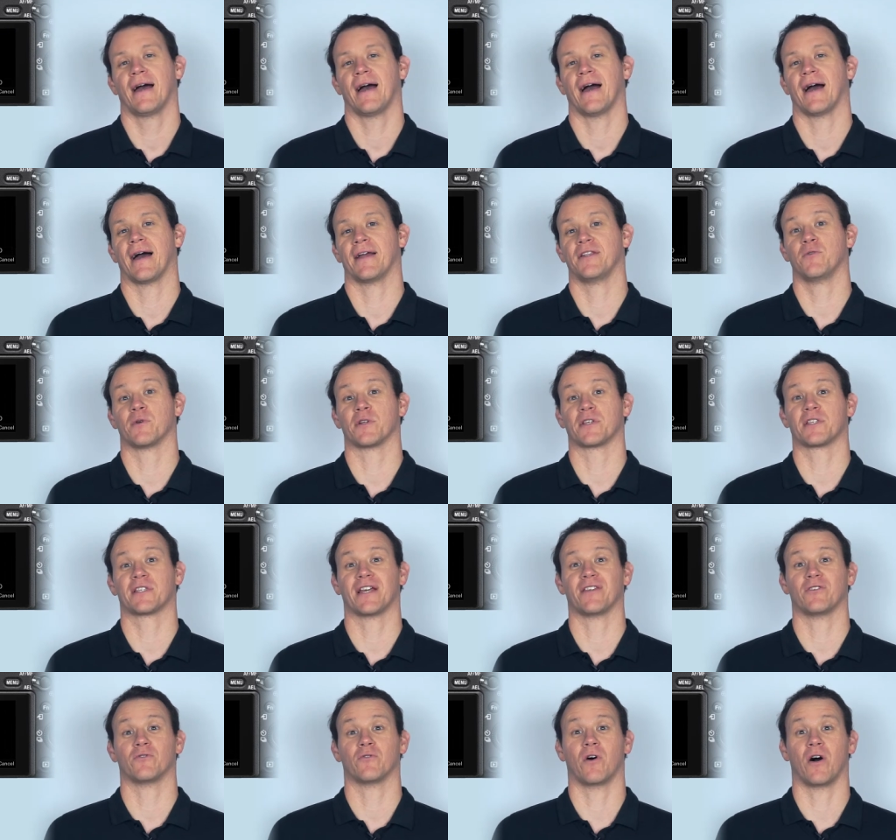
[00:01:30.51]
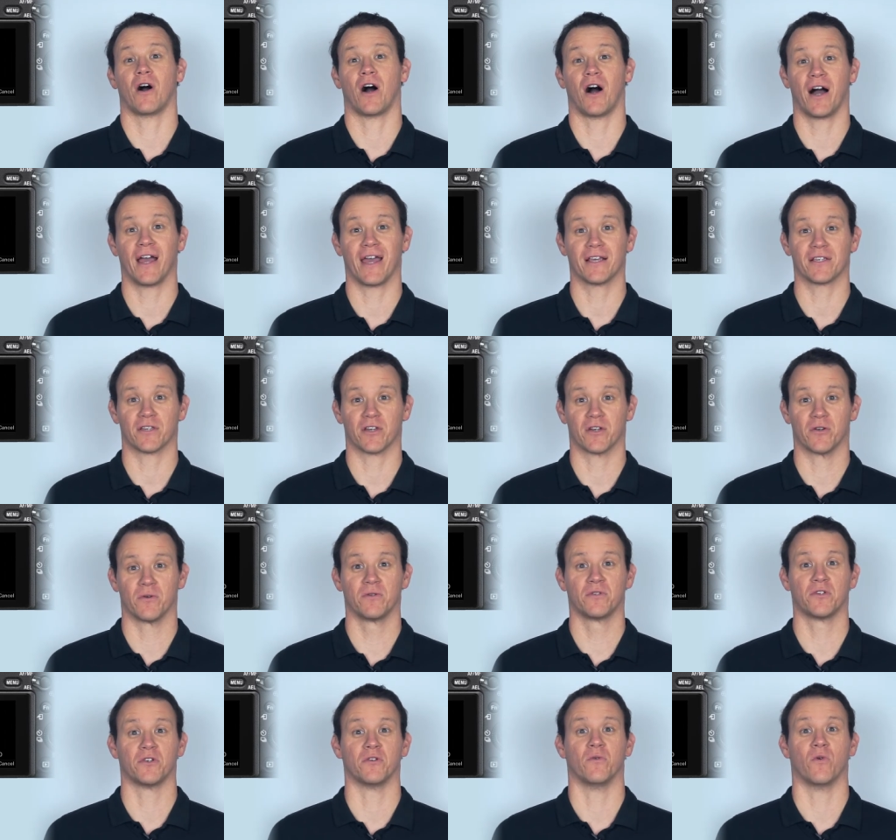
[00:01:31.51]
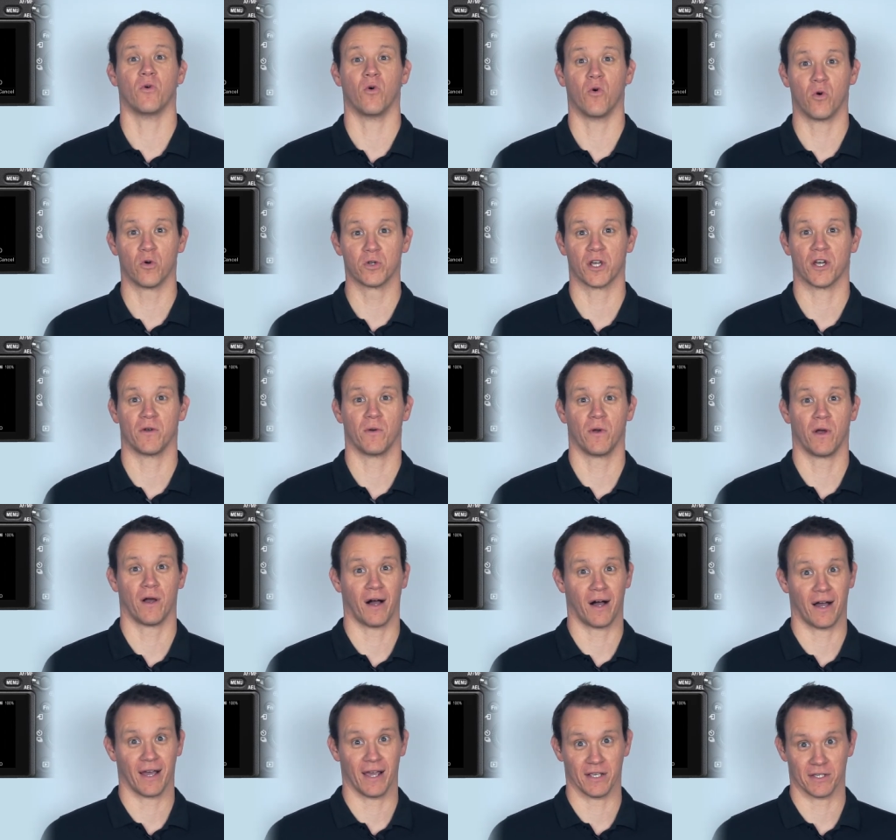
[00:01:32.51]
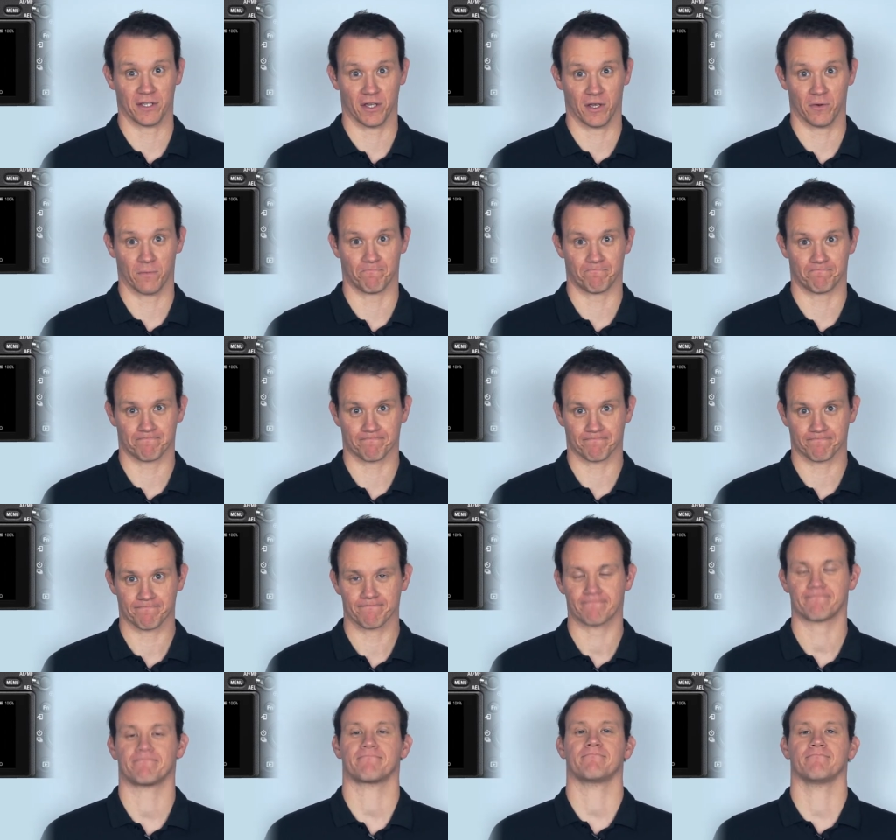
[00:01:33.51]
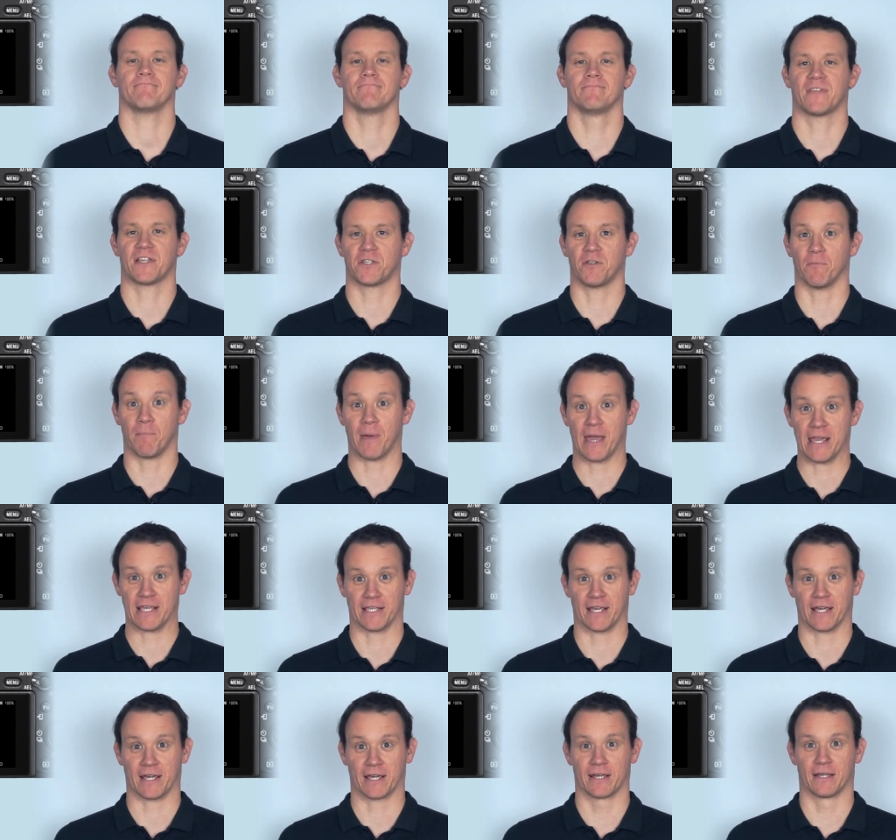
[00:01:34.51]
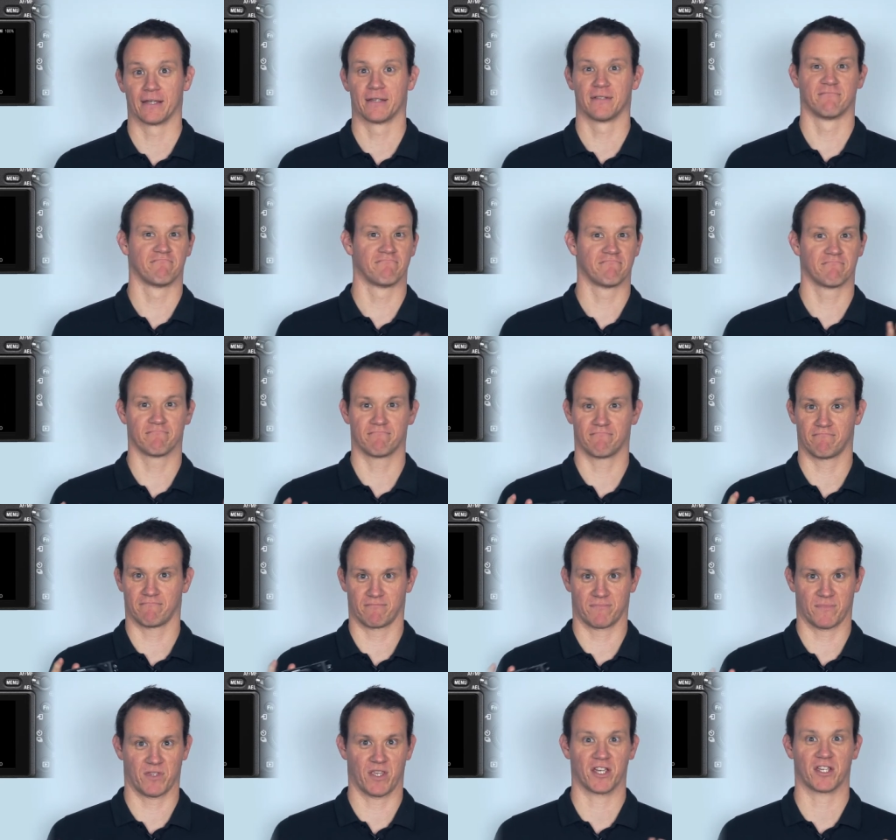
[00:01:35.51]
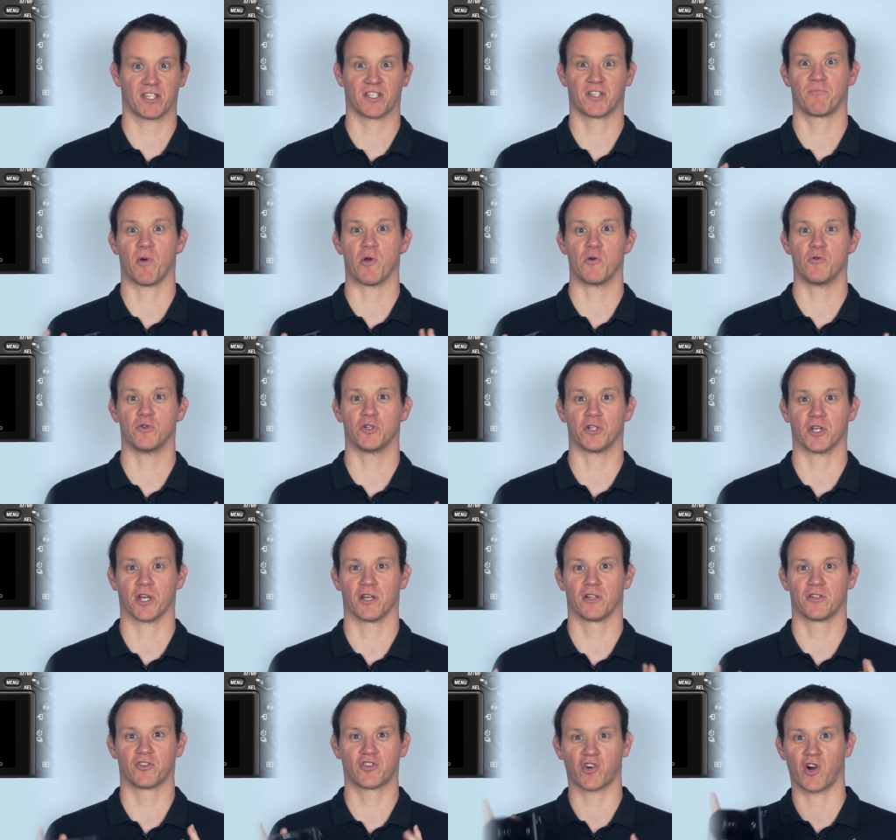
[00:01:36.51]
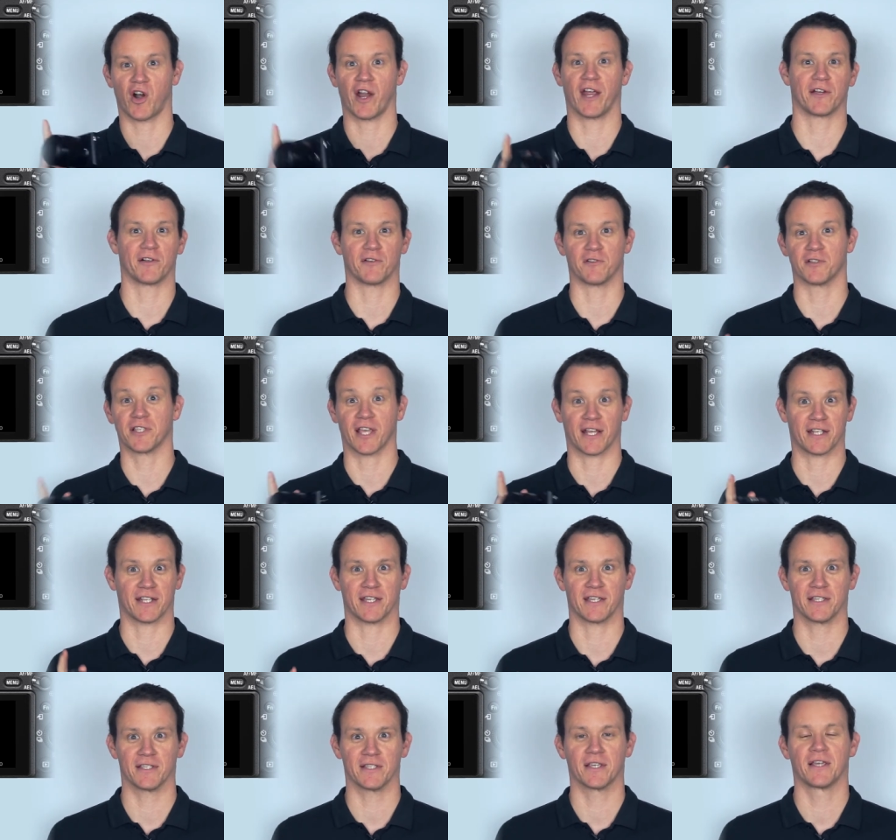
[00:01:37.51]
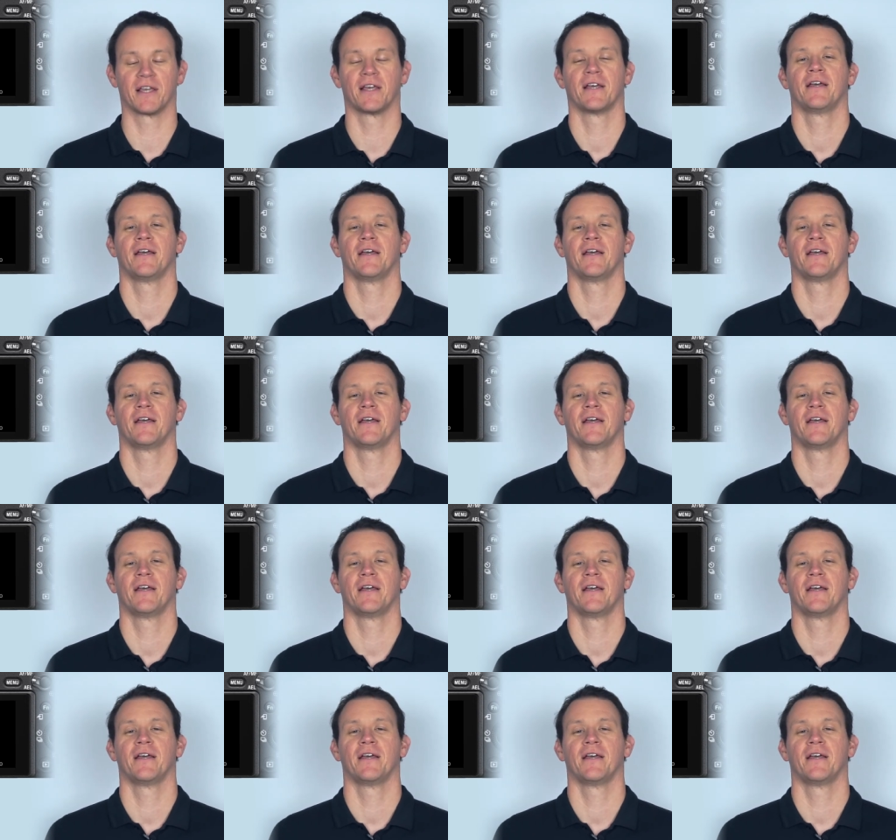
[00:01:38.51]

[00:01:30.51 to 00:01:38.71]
and you want to set your ISO to auto ISO. That's your basic exposure triangle settings.